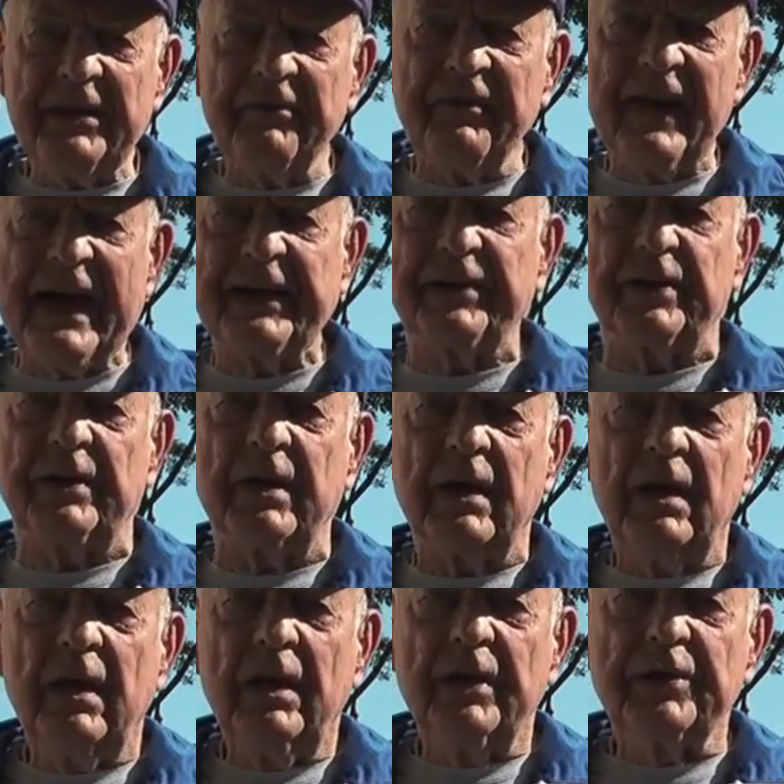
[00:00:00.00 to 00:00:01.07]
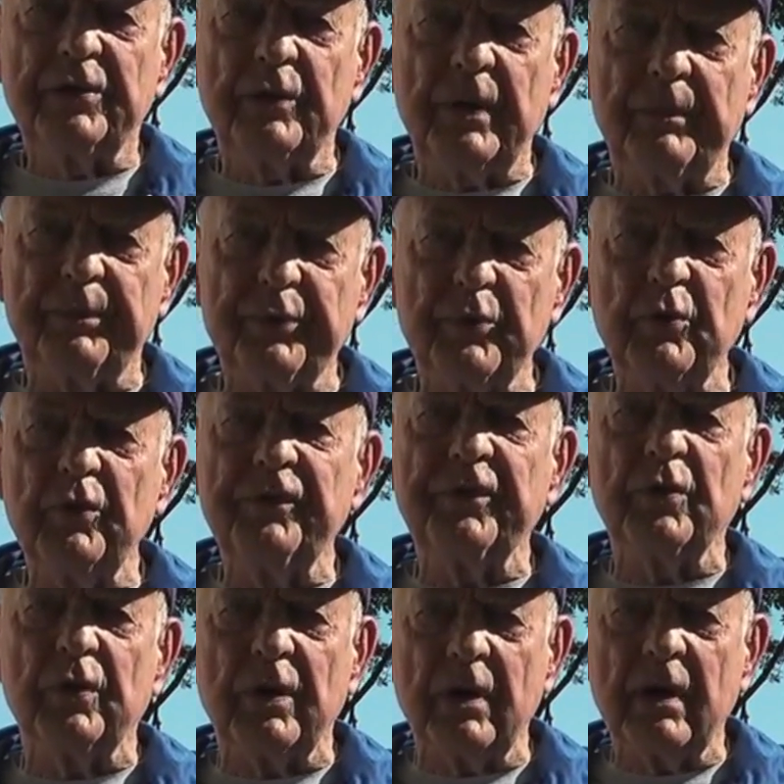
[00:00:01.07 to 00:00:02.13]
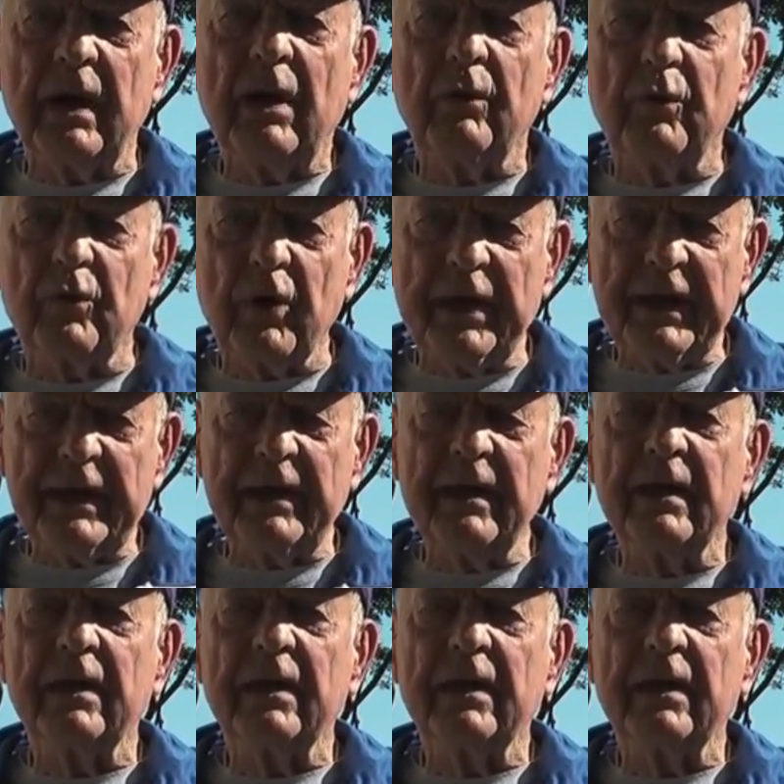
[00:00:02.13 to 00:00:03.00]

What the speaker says: factor to improve your running